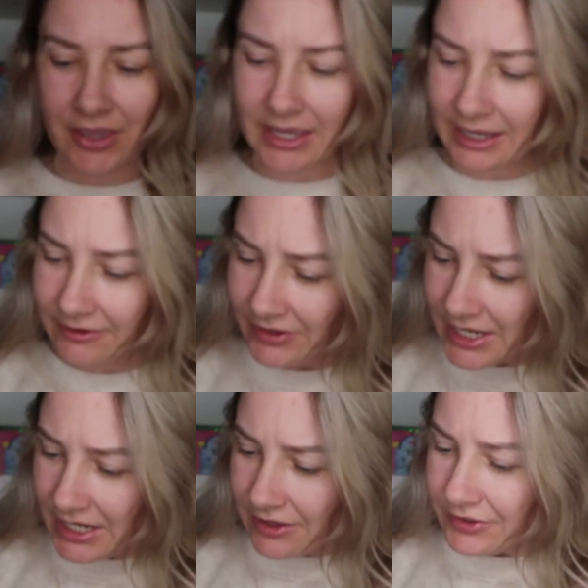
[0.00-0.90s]
that they have.
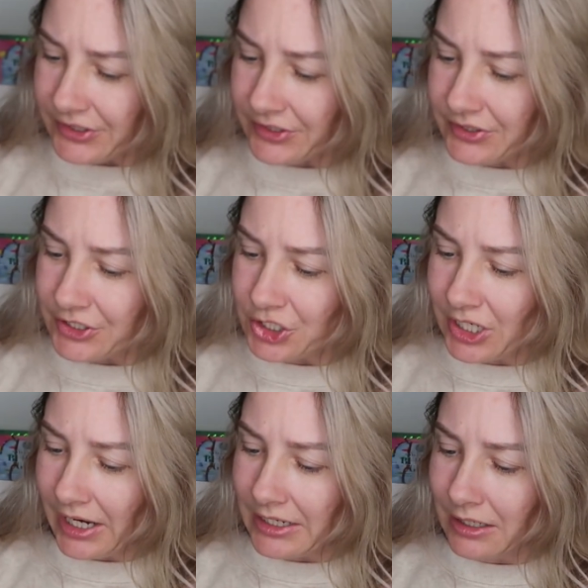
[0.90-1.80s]
This is the
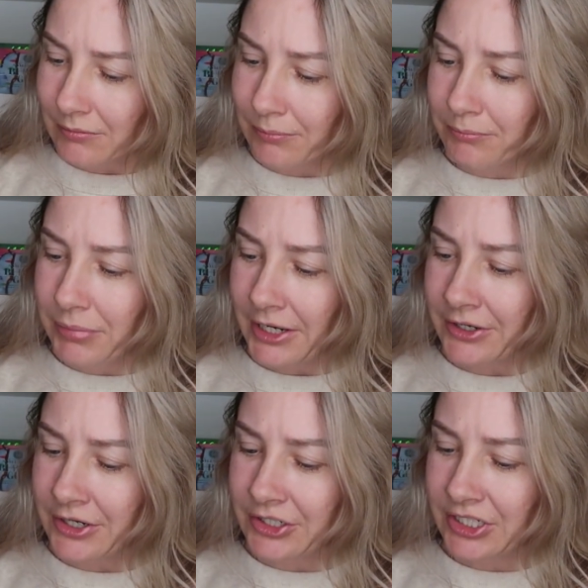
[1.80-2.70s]
shade
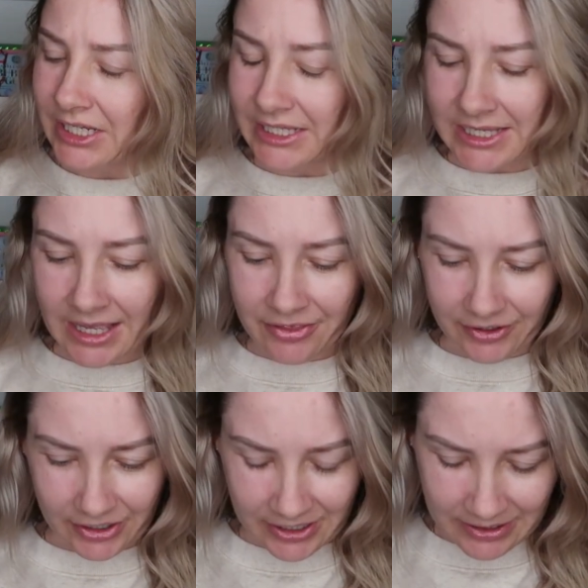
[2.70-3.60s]
Butter
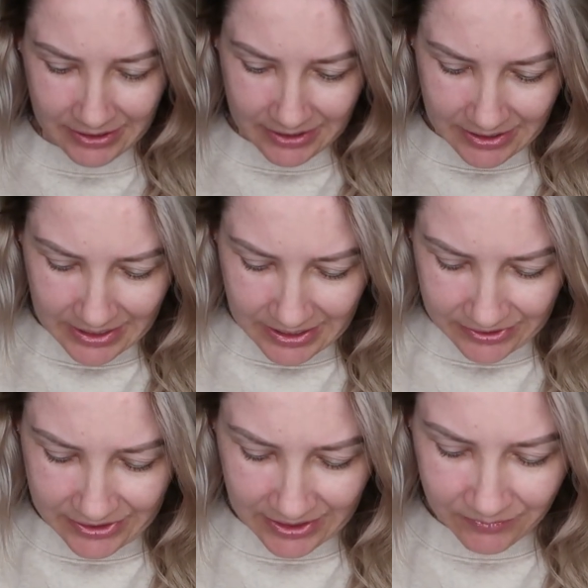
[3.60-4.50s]
Together.
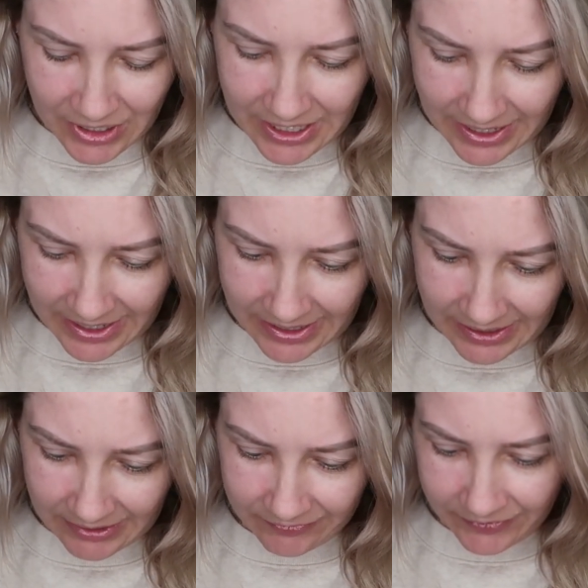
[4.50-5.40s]
Then we
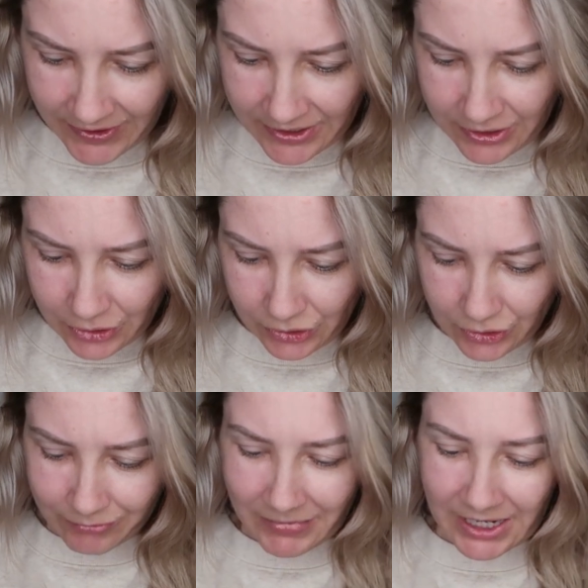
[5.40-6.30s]
have
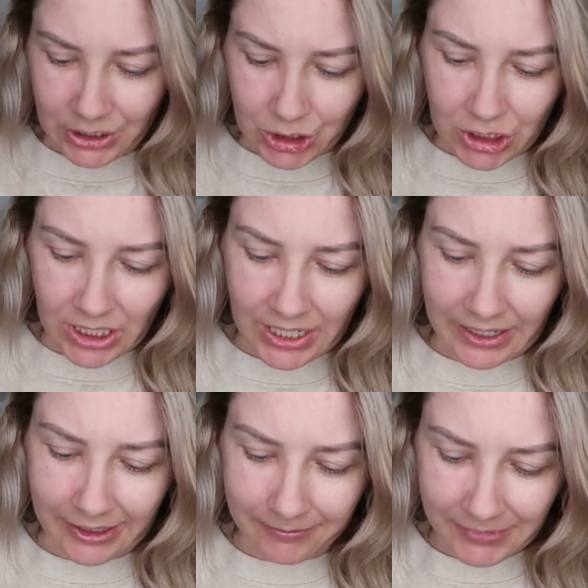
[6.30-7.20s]
You're My
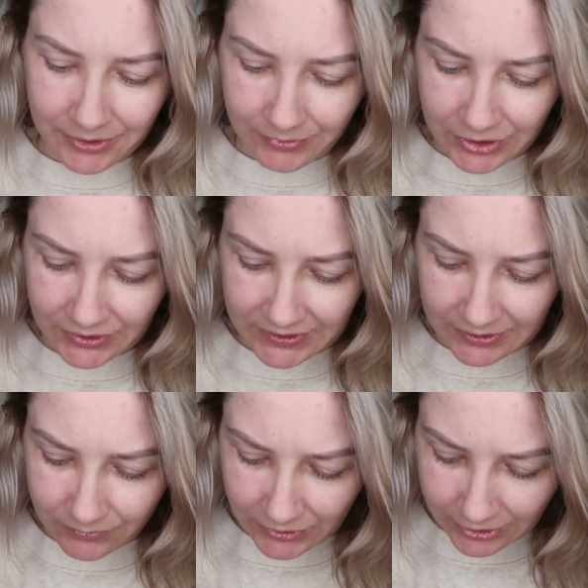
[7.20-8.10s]
Jam, which
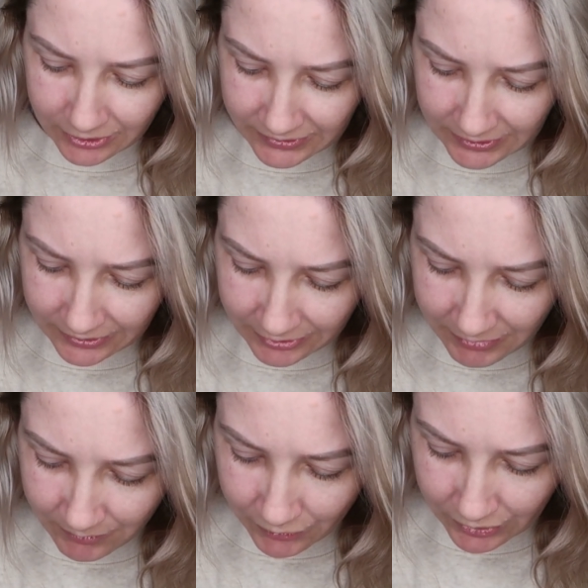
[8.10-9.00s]
is what looks a little
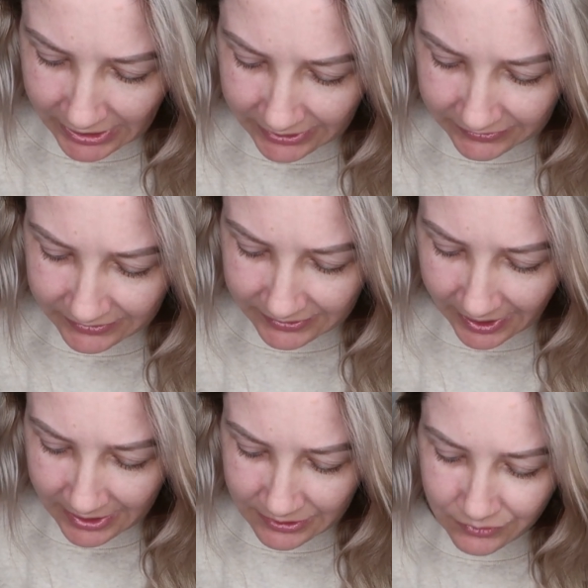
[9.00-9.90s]
bit more like a
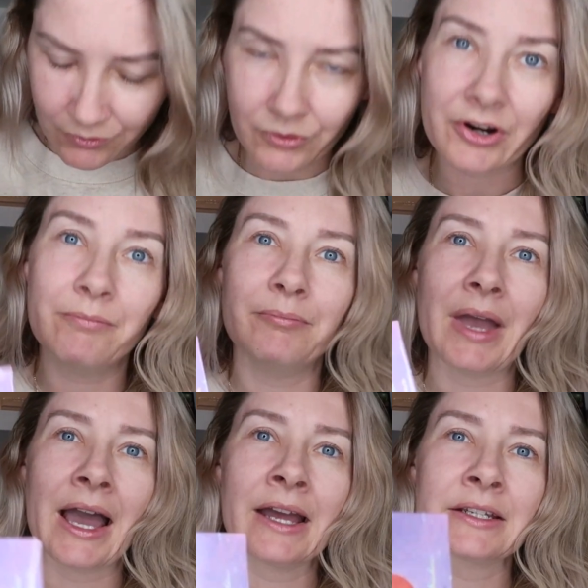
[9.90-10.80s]
satin or a
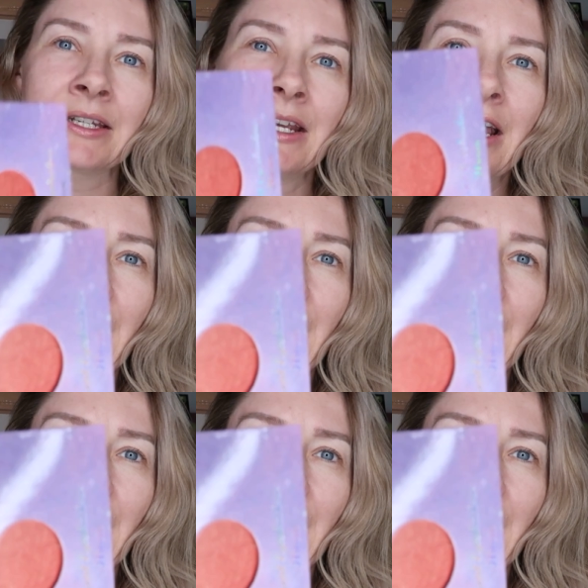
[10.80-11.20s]
matte